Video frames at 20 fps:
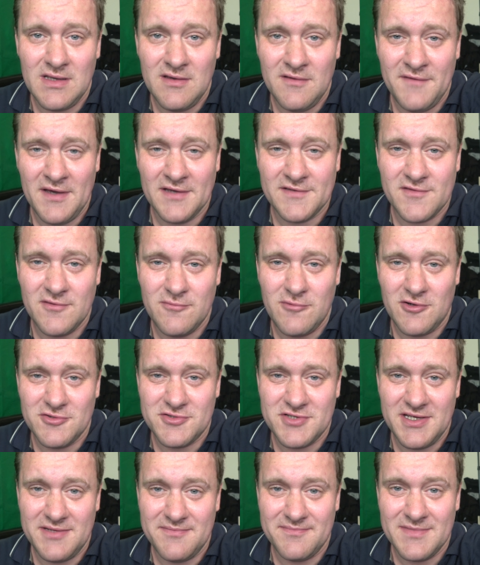thanks for
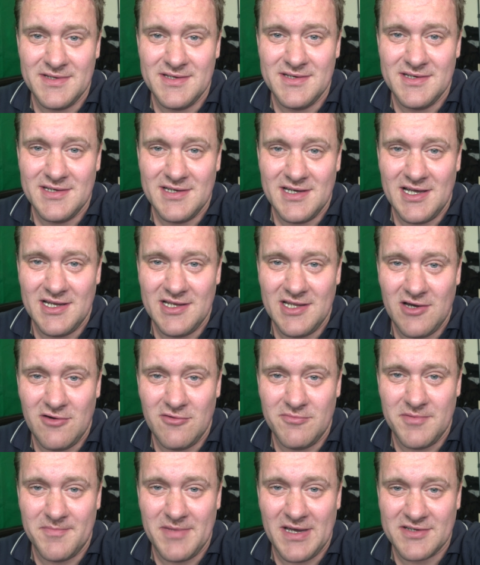watching and
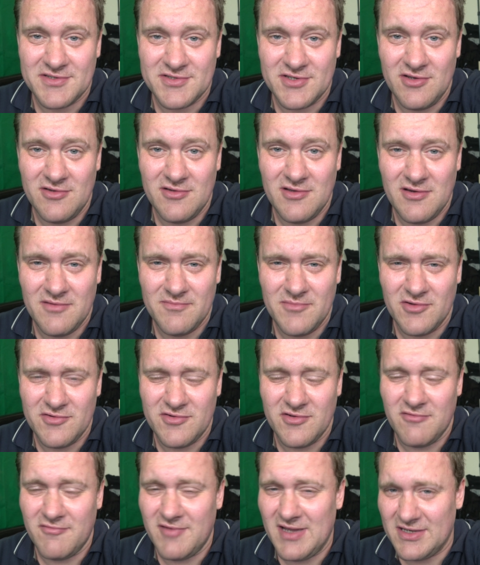I'll be back soon. I might
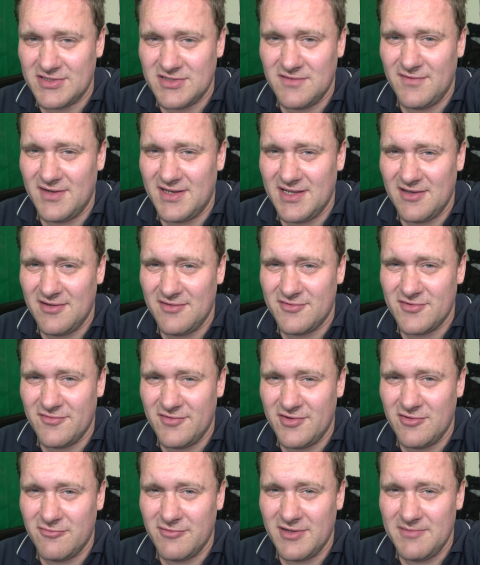do a reaction video
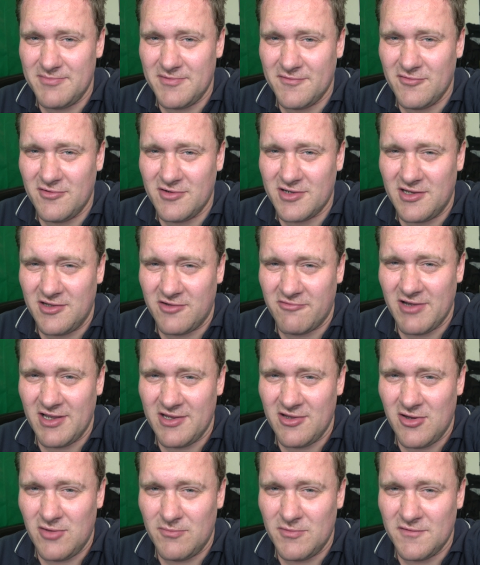during the week before I go to
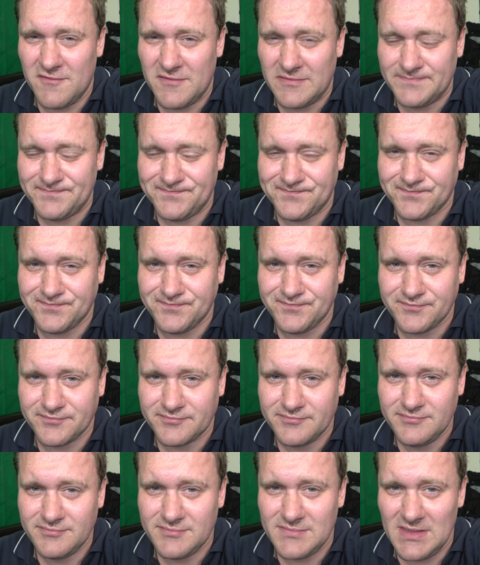Great Yarmouth.
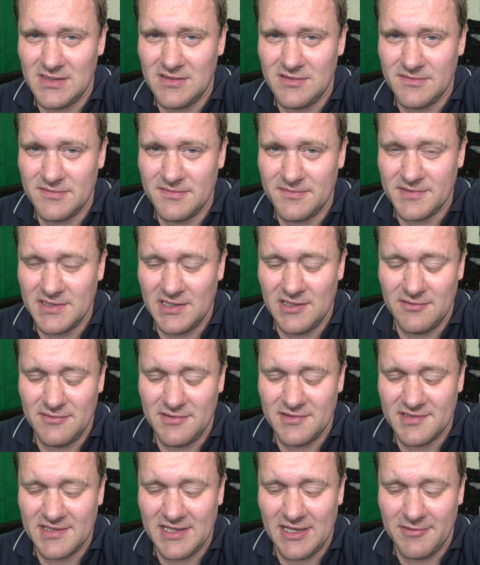So
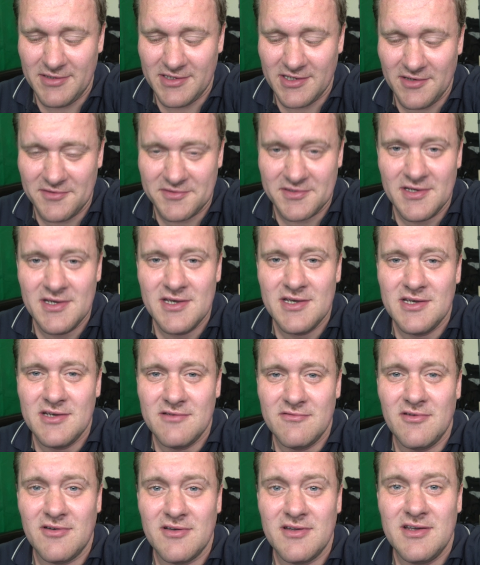there we go.
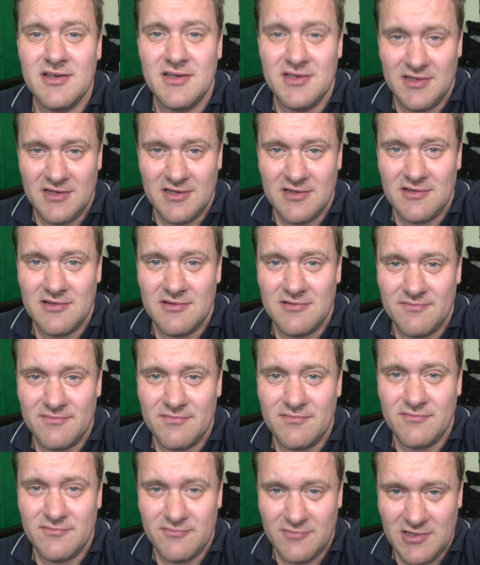Right.
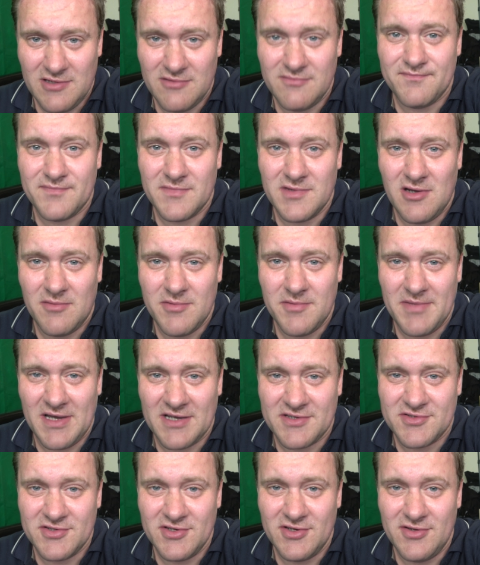Well, I'll be
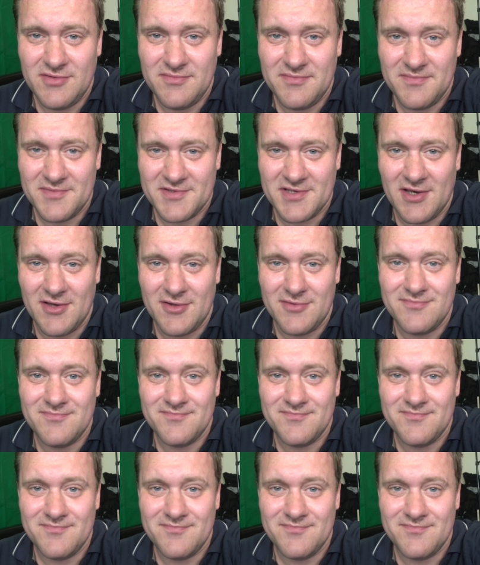back soon, so